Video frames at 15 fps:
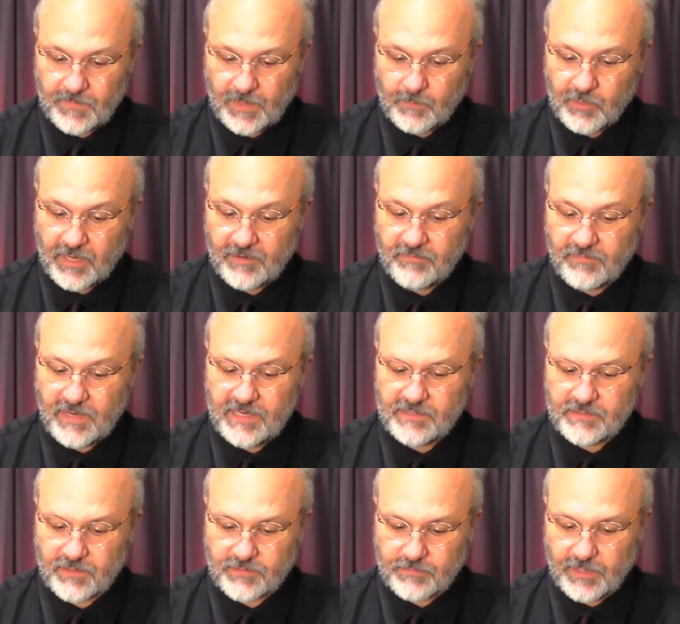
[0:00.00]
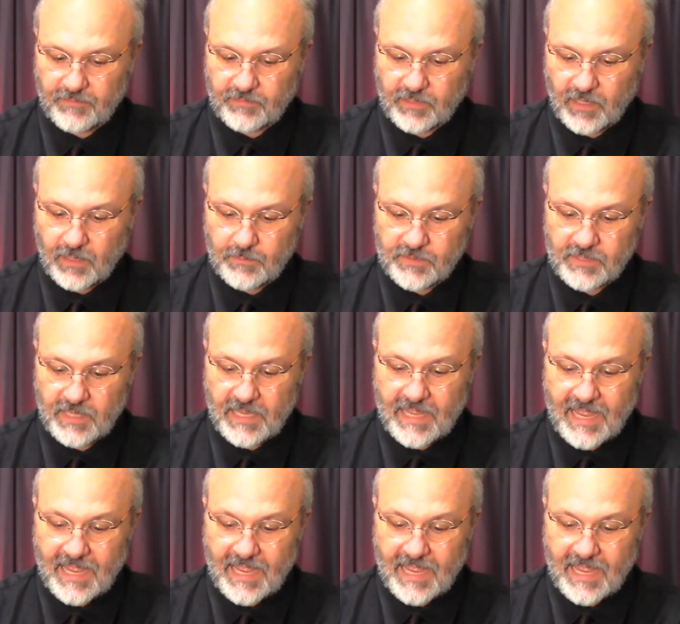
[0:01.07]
And when I find the 3 of clubs,